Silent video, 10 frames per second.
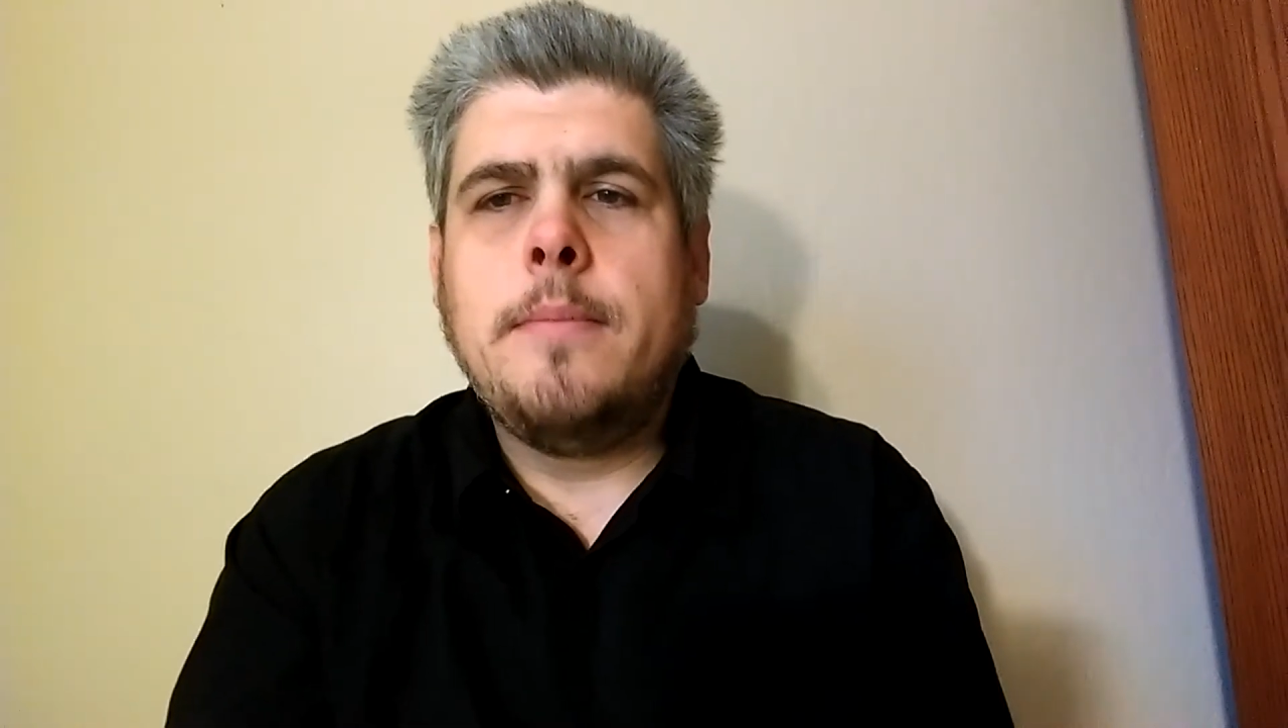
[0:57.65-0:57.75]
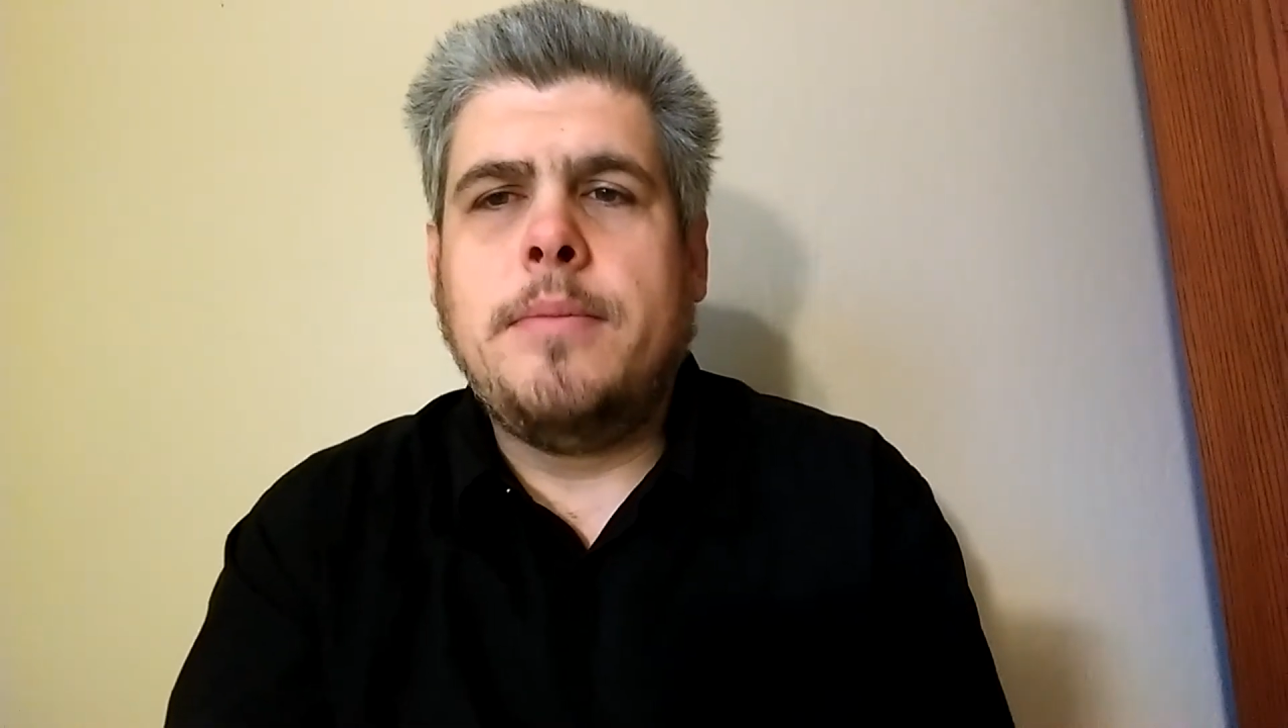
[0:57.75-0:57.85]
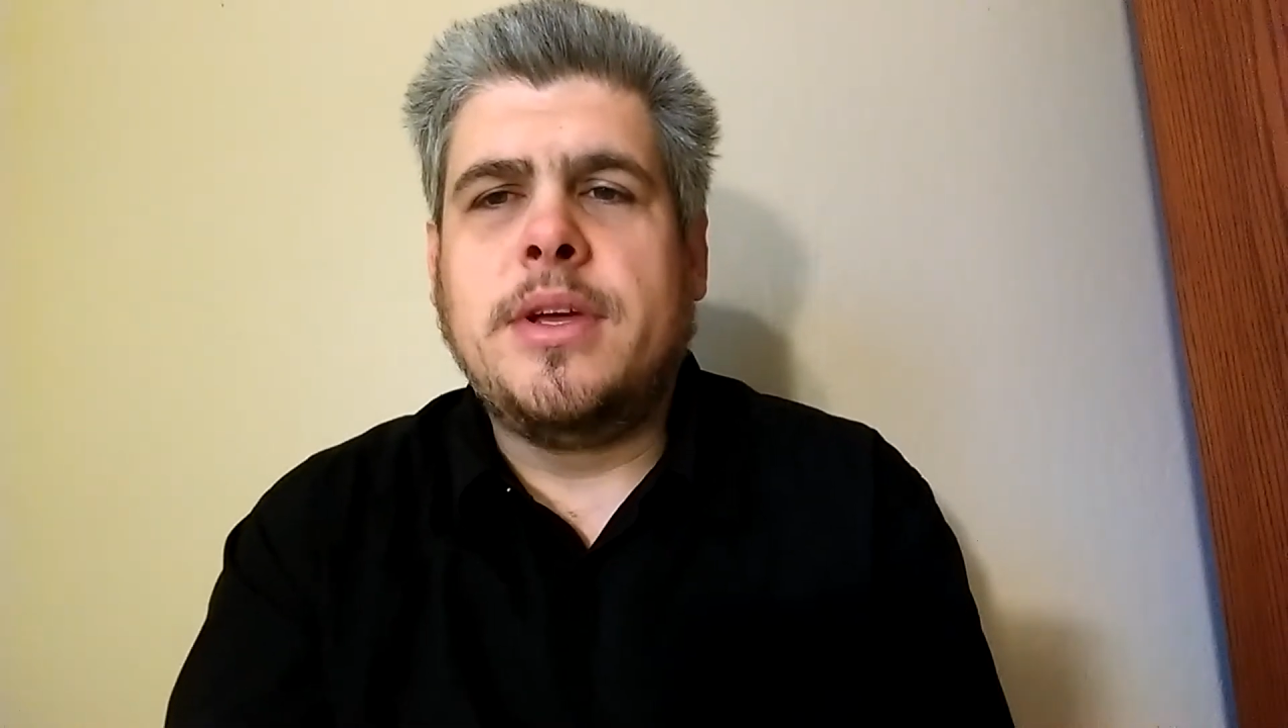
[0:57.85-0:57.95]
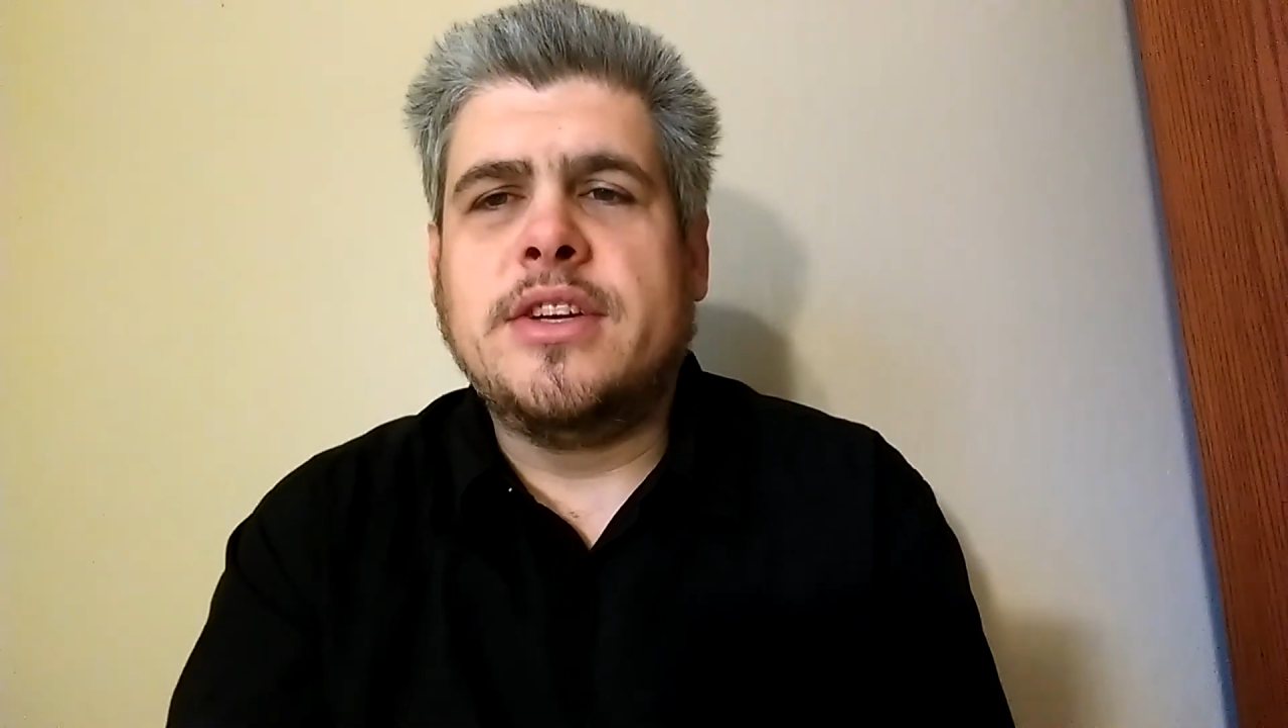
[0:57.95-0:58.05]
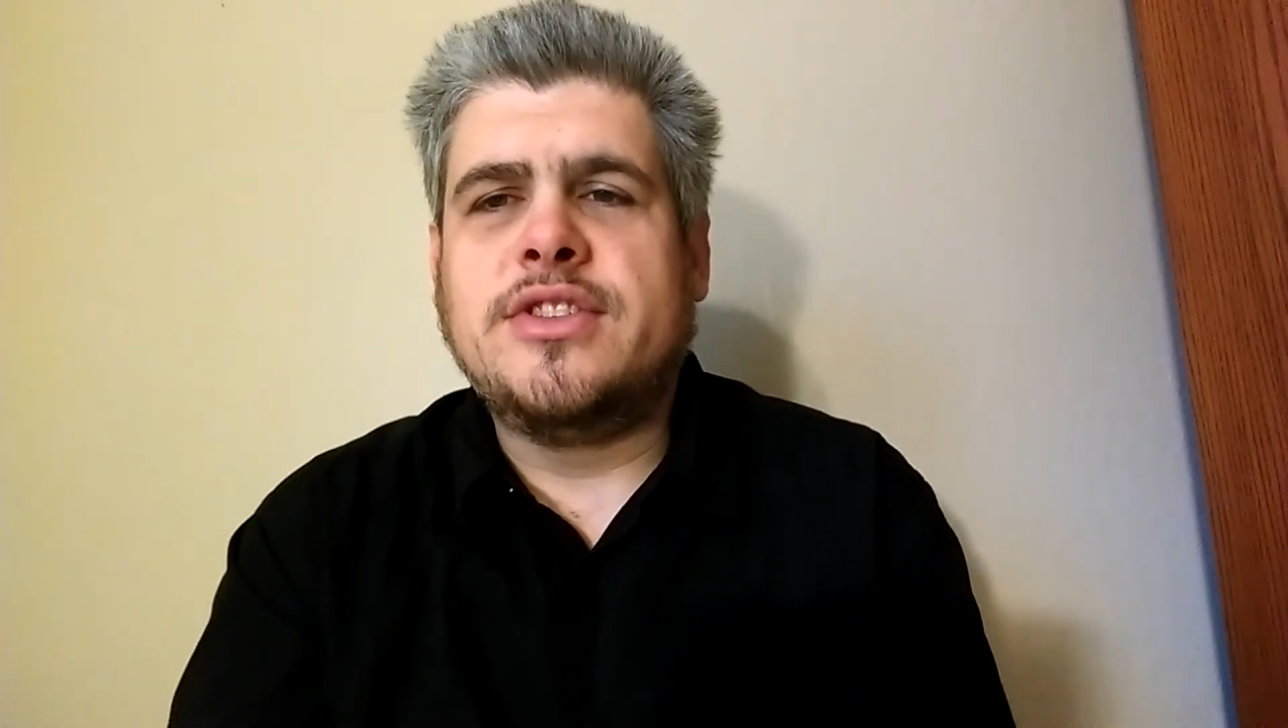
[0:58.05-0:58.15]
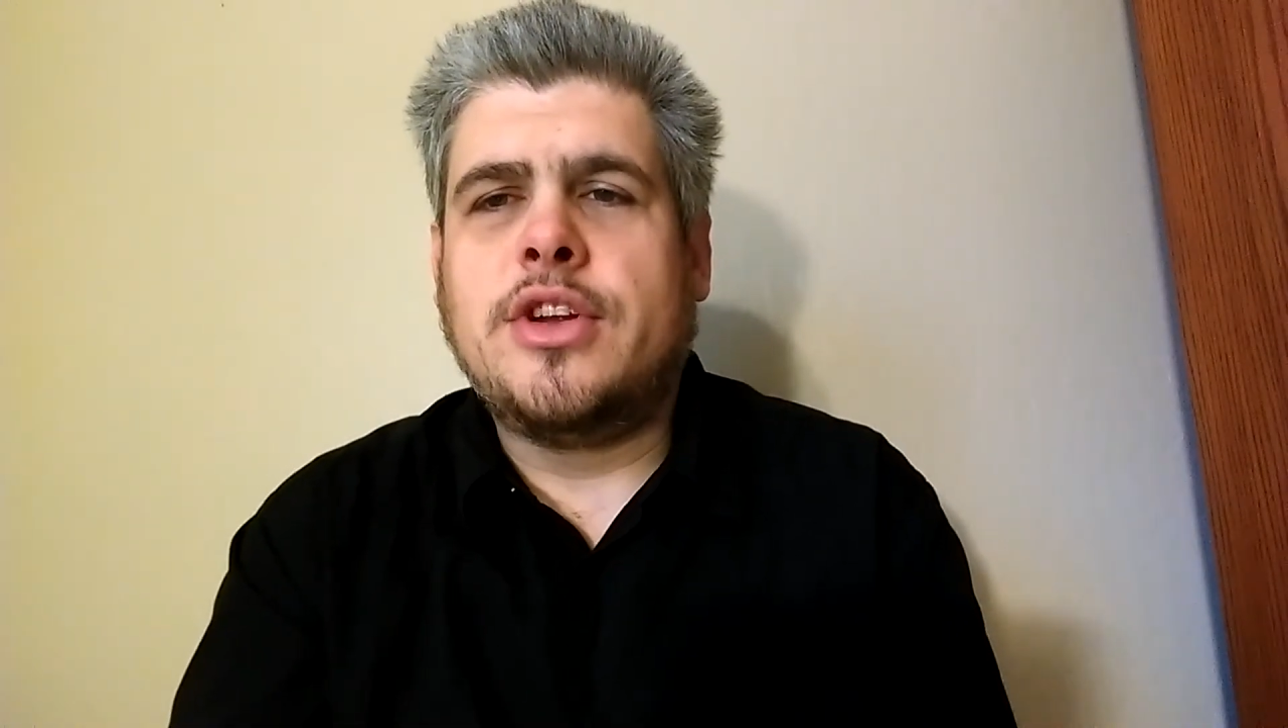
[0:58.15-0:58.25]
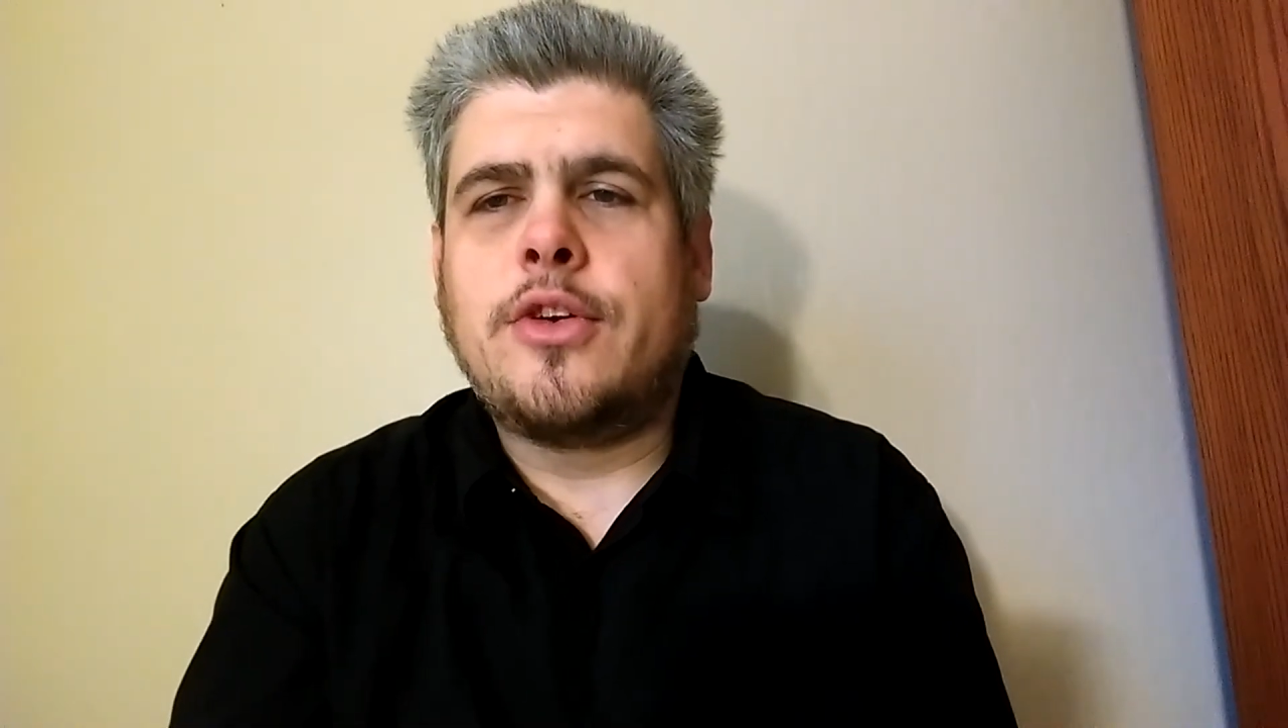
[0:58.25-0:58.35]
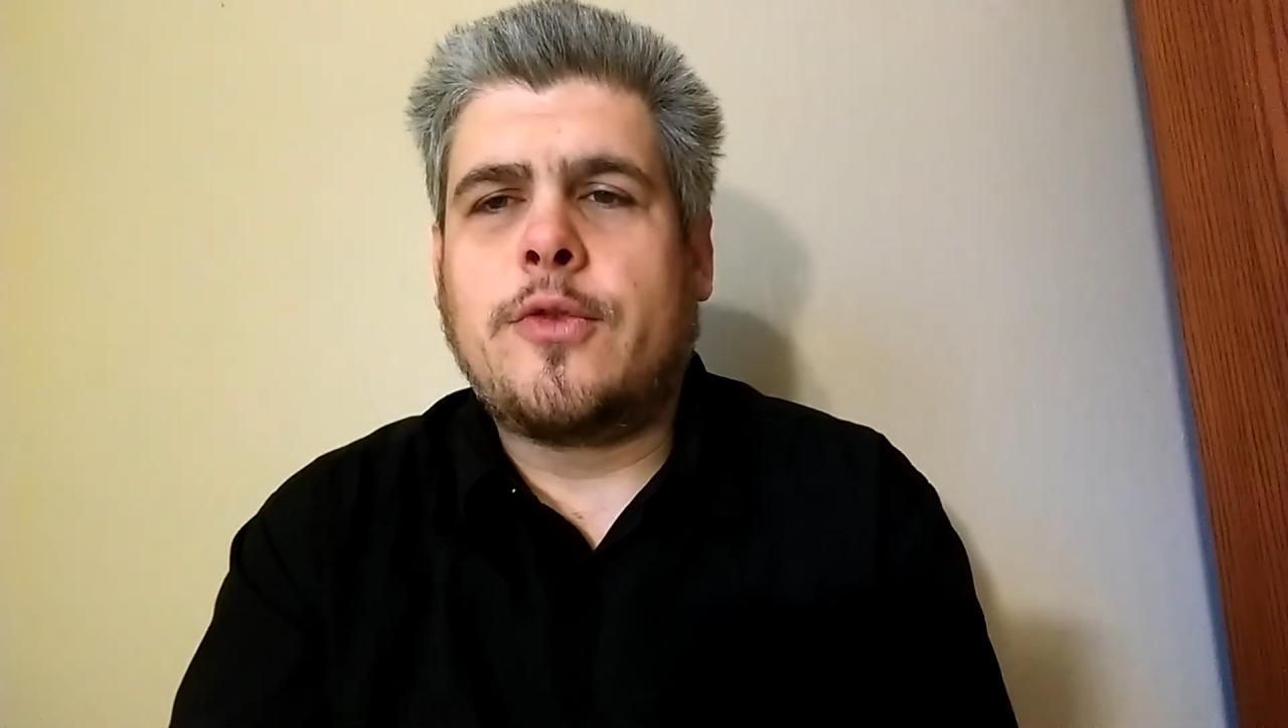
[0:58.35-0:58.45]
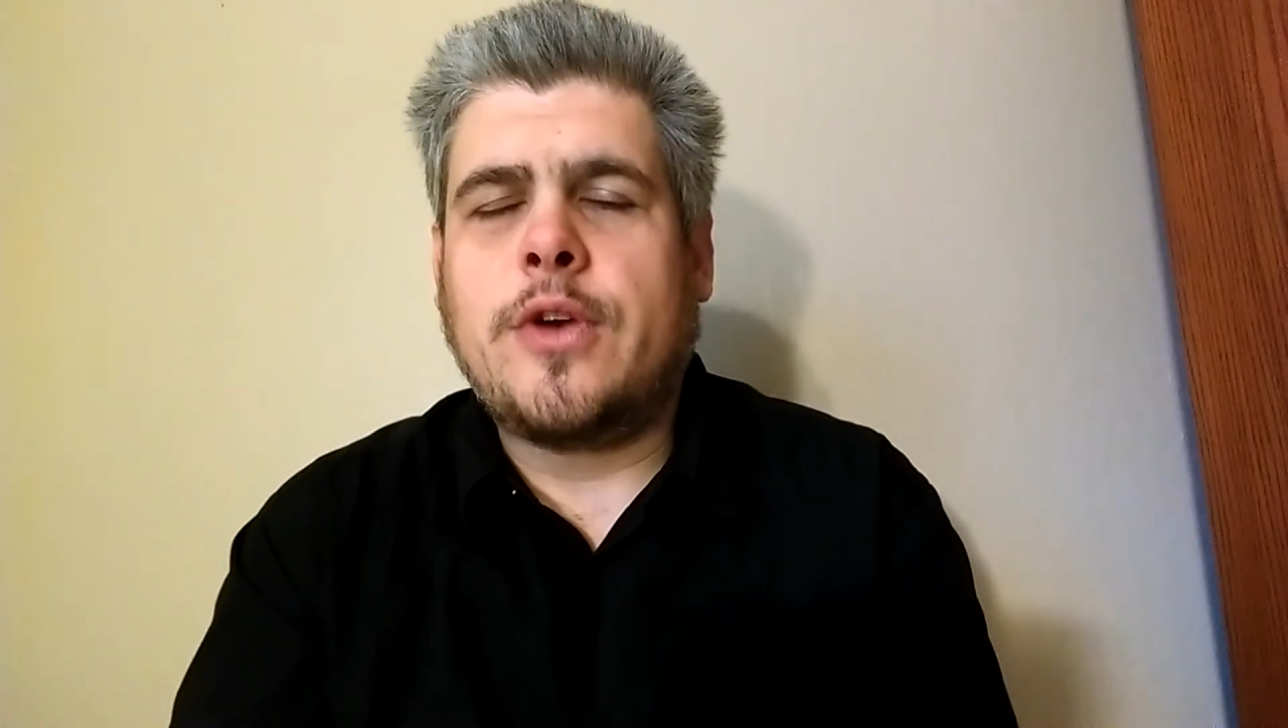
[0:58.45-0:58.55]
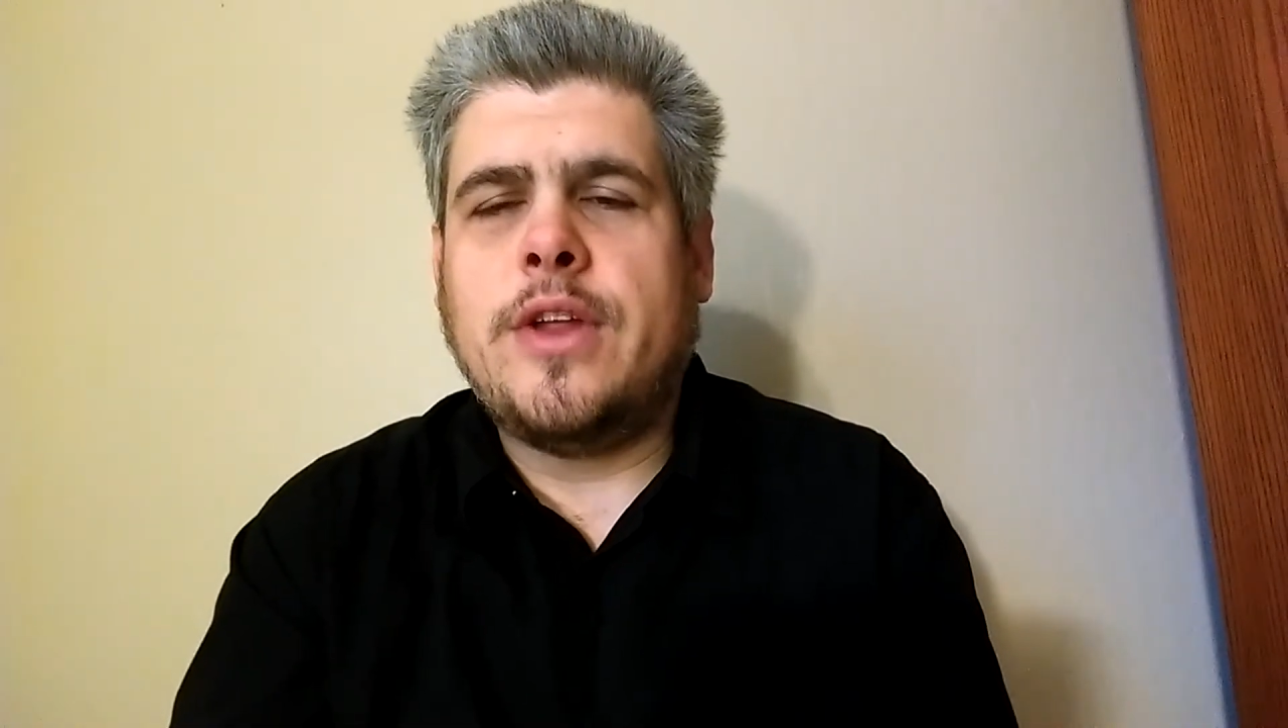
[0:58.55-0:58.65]
because they're
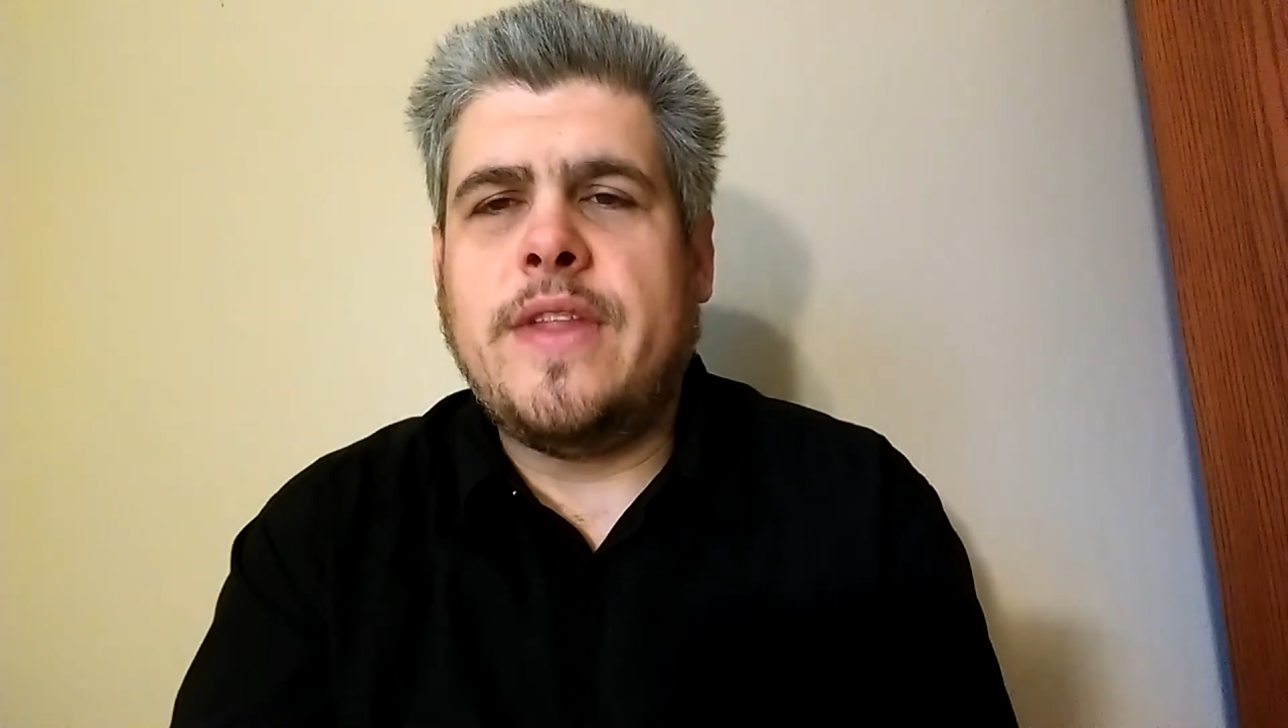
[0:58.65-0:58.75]
afraid